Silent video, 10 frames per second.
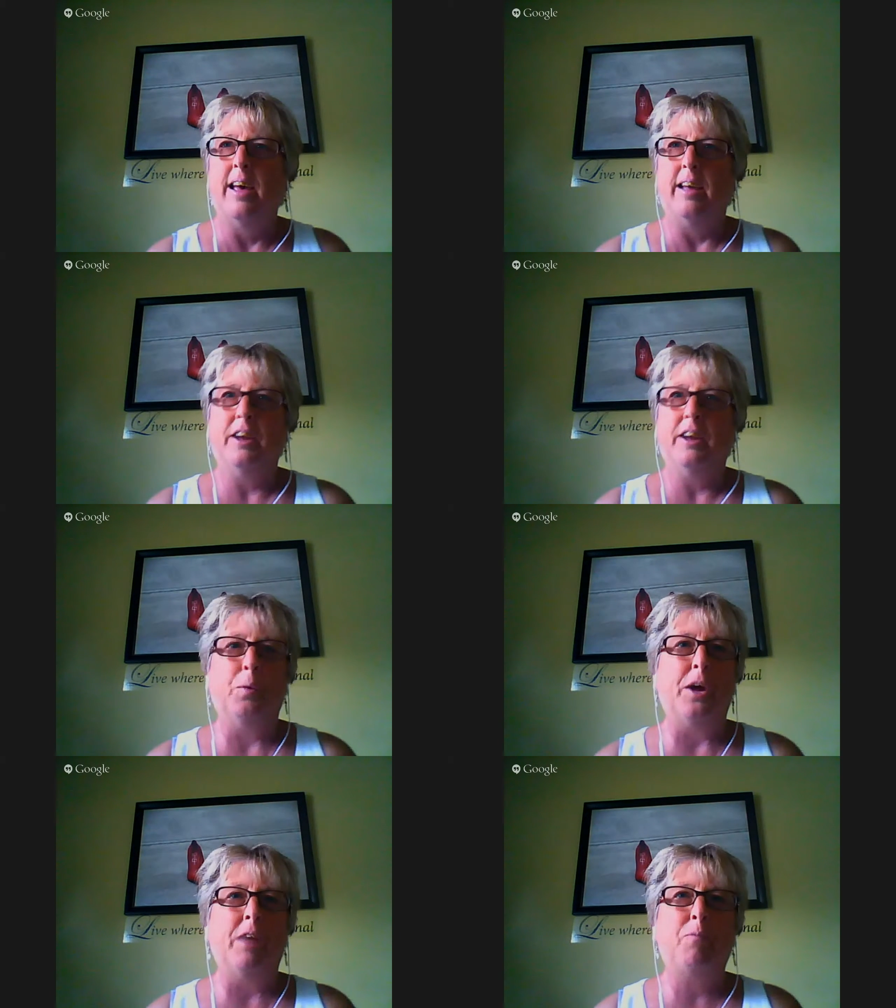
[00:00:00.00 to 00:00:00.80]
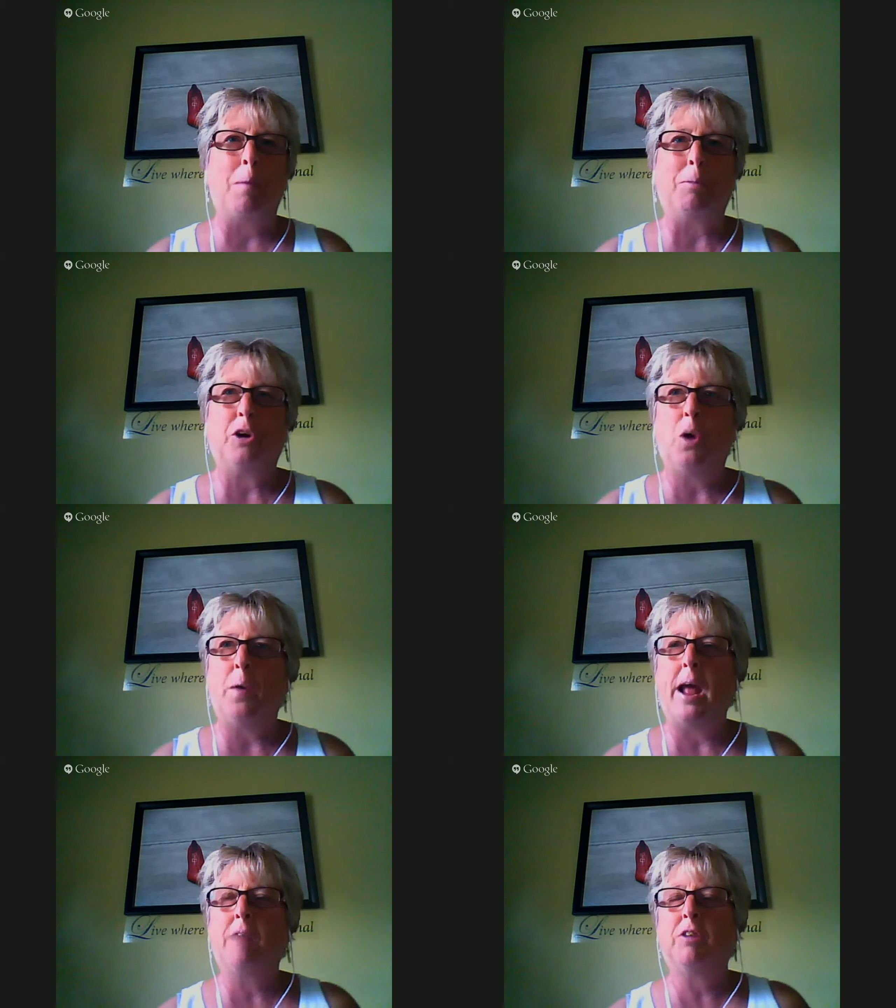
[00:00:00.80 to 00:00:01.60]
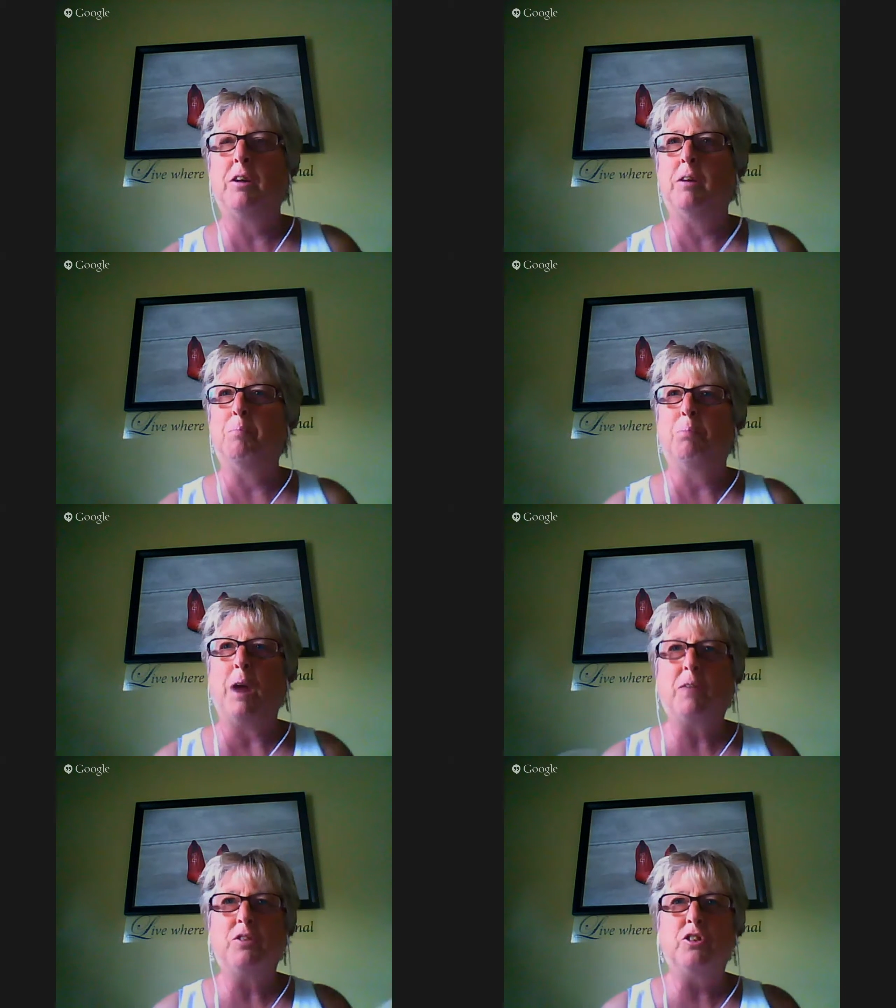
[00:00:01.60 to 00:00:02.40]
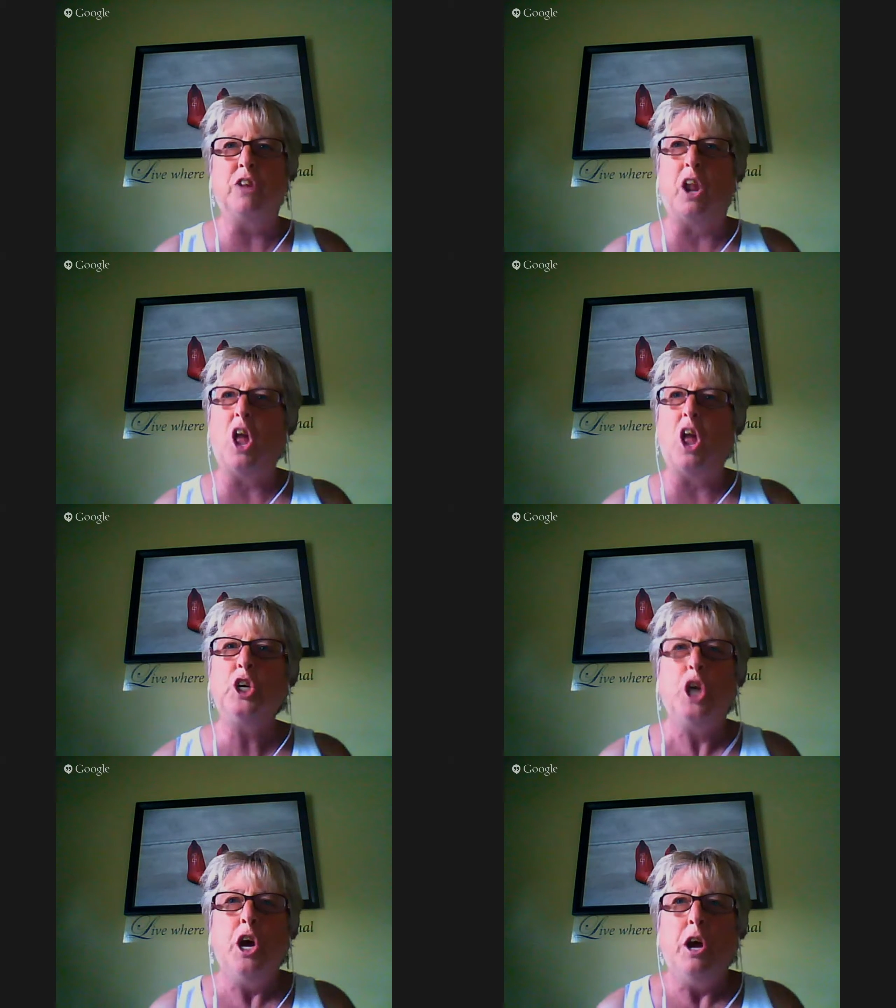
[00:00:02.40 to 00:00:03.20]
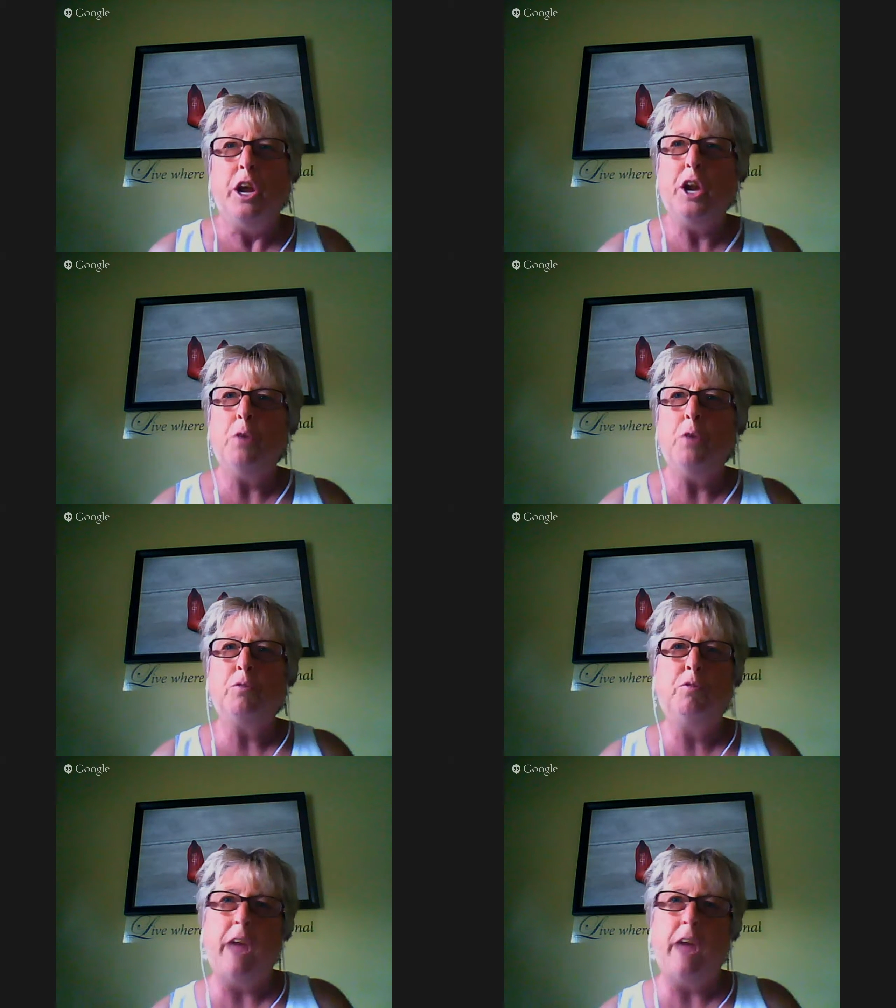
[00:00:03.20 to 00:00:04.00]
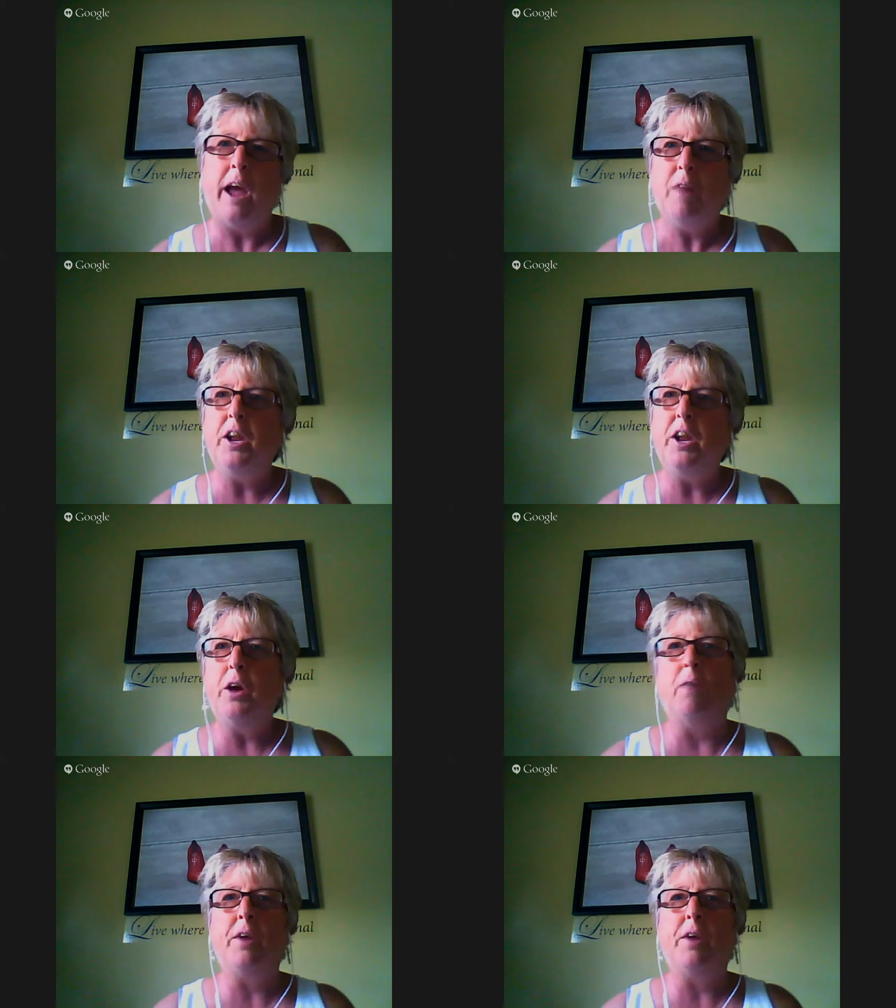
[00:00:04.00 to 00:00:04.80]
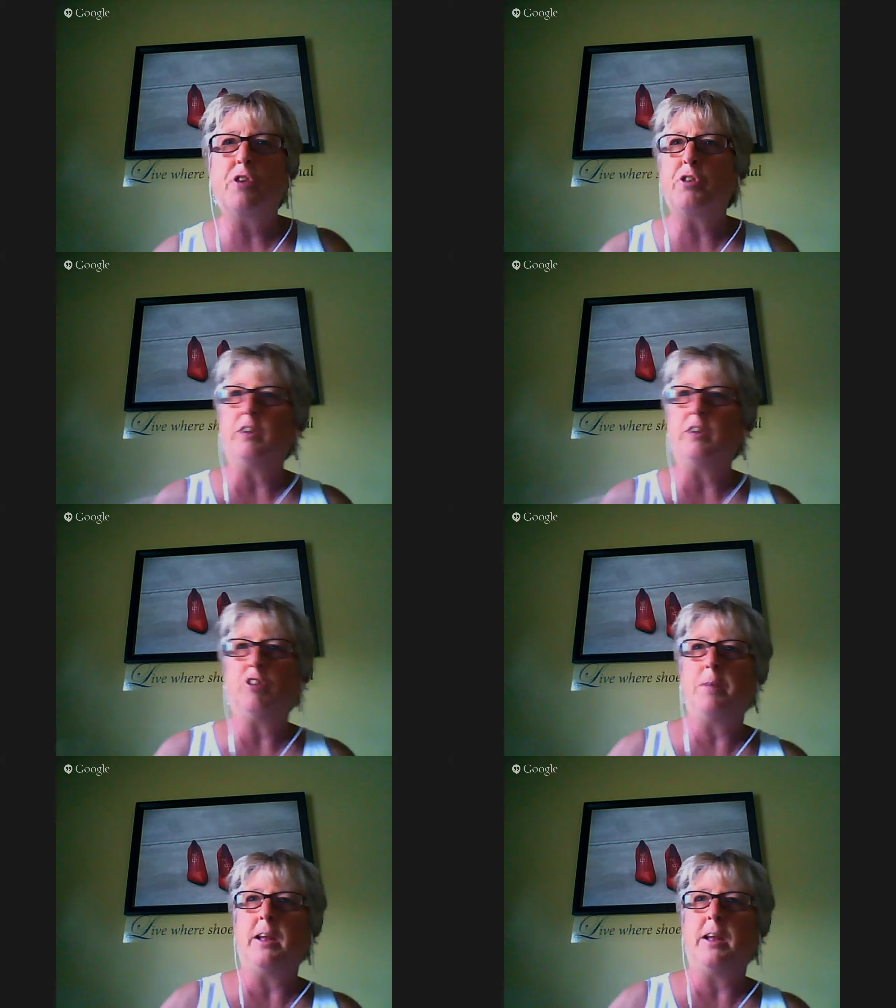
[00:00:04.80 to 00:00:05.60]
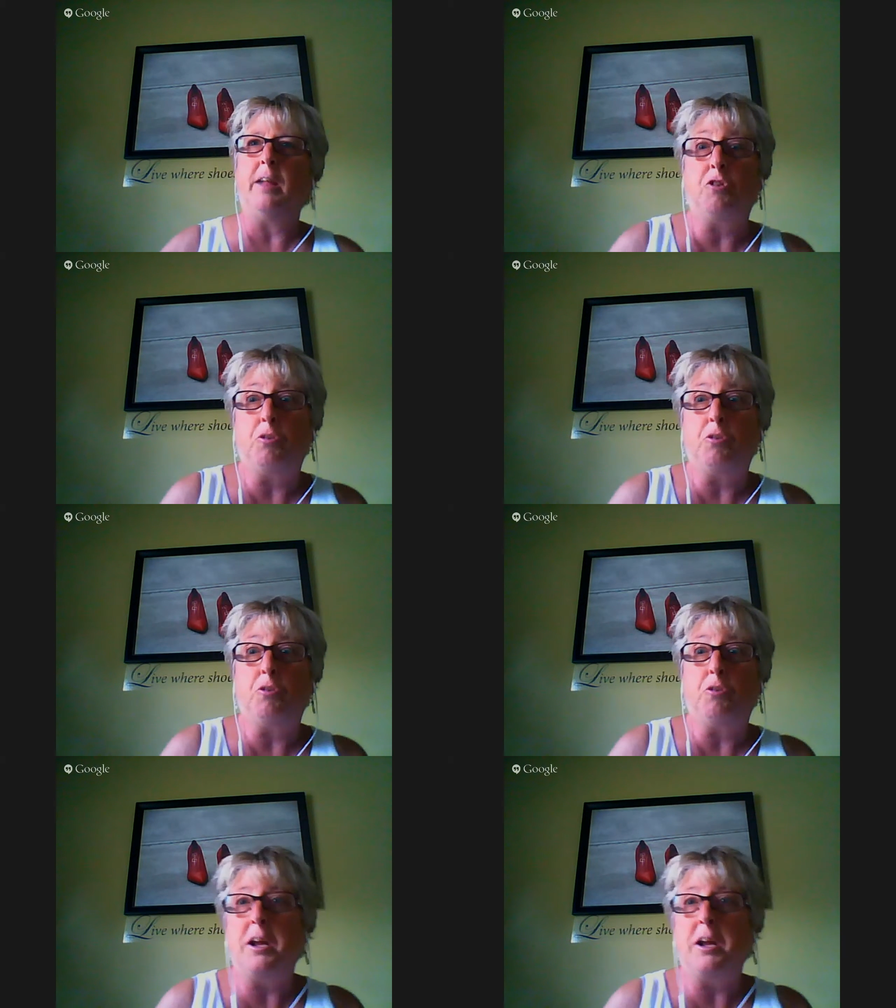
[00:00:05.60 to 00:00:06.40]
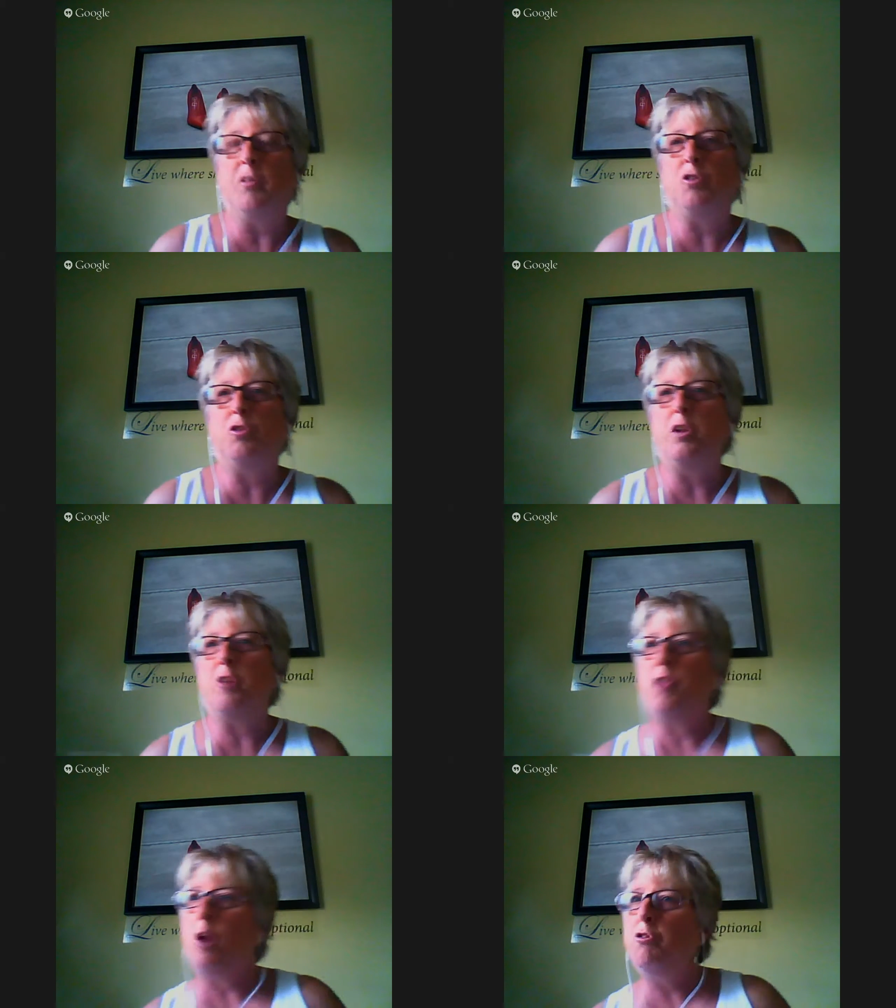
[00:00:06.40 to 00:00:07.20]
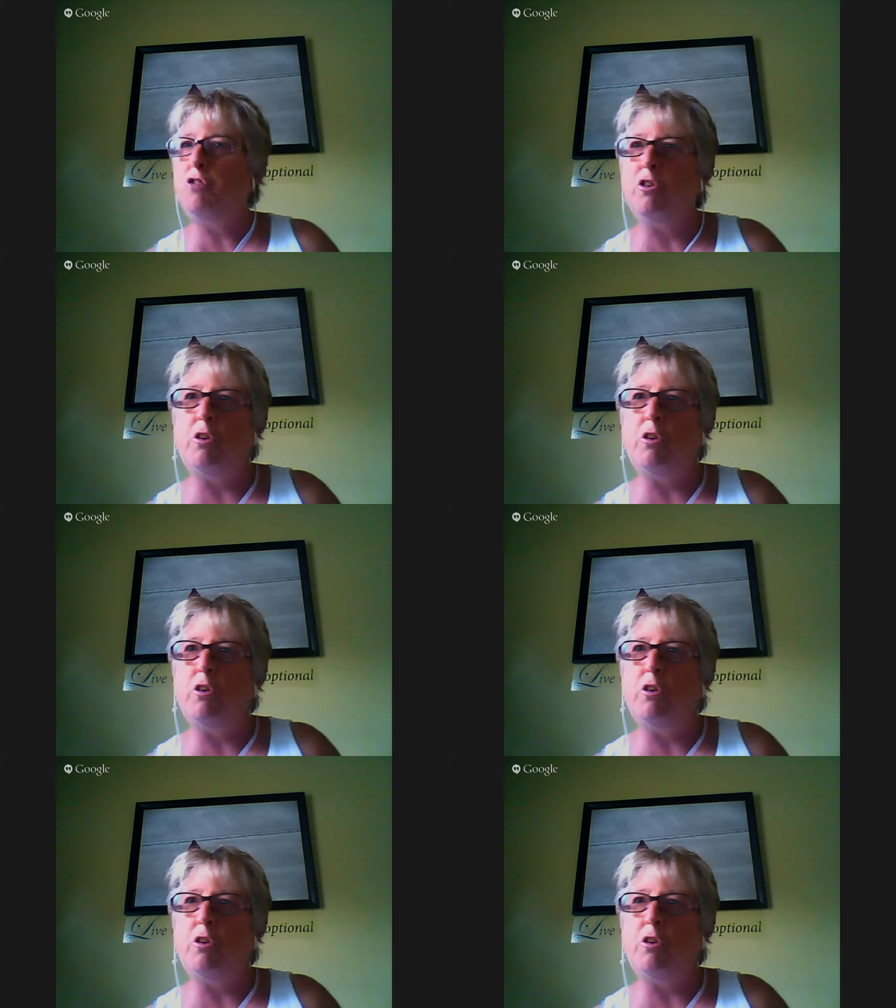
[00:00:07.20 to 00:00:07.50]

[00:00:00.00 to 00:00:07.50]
You know, if people are going out to breakfast and lunch, you know, take a video of here's the restaurant I'm eating, this is what I'm eating, this is near the ocean,